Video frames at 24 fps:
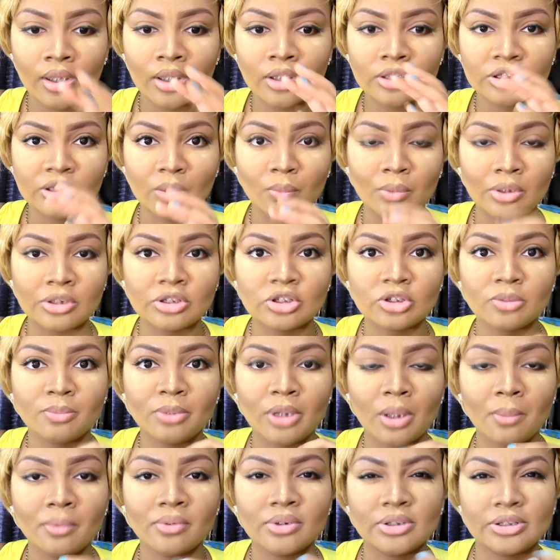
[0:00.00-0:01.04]
someone to be
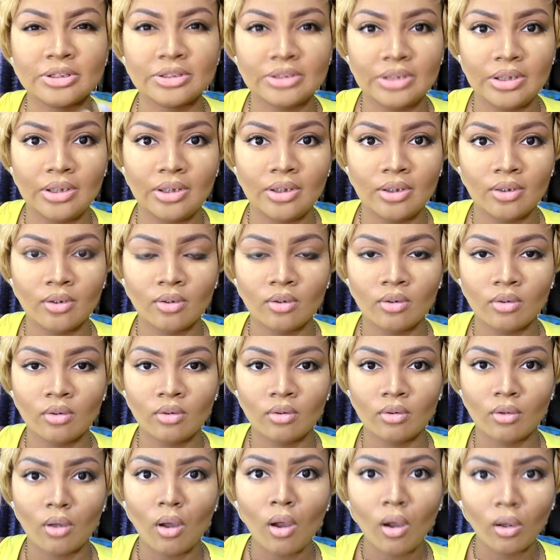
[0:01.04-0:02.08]
able to see,
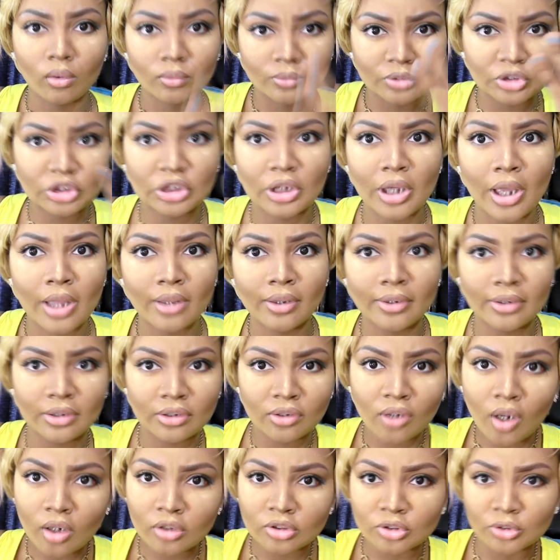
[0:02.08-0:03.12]
oh, she highlighted and
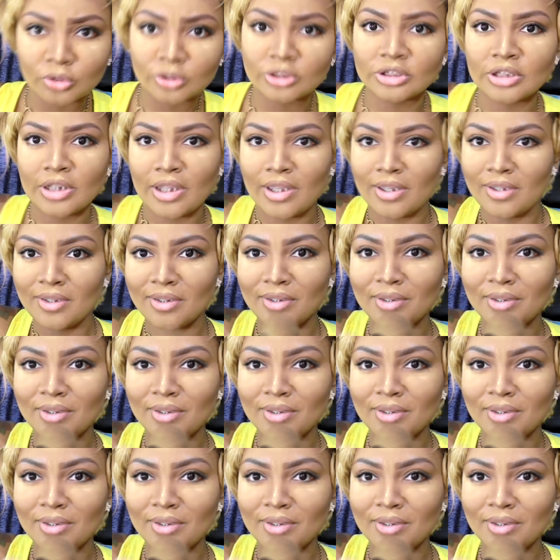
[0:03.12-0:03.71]
contoured today.